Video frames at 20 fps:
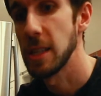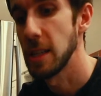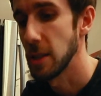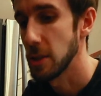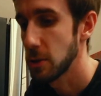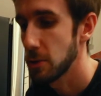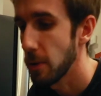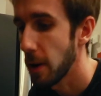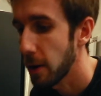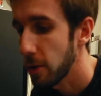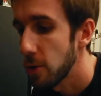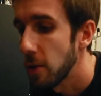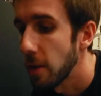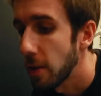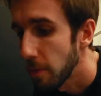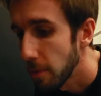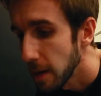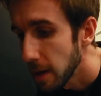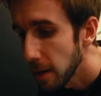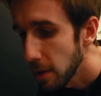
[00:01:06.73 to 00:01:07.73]
the
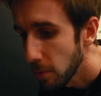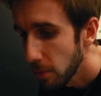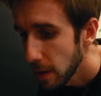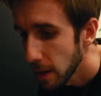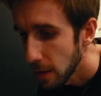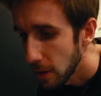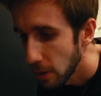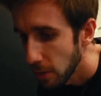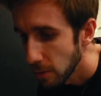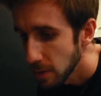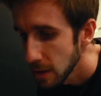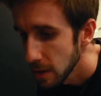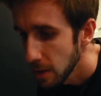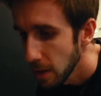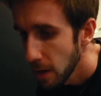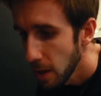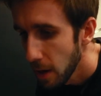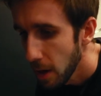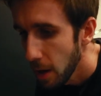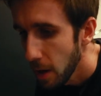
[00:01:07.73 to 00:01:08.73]
instructions. We need to read those.
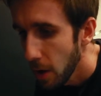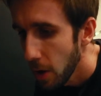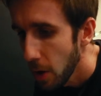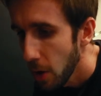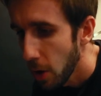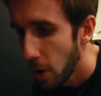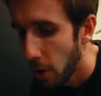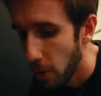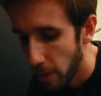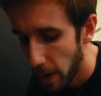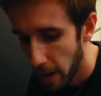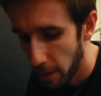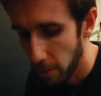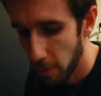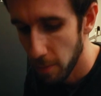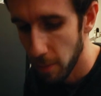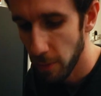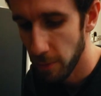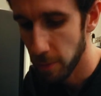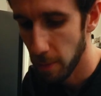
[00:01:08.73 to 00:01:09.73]
All right,
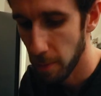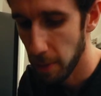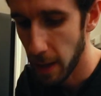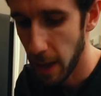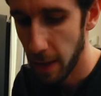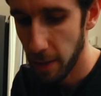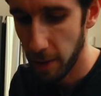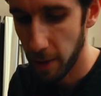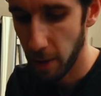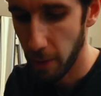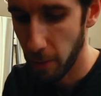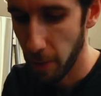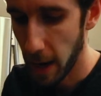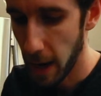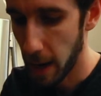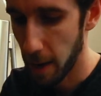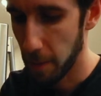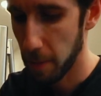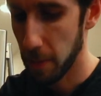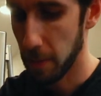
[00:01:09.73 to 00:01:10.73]
remove from plastic
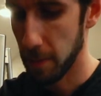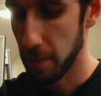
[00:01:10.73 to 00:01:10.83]
wrap.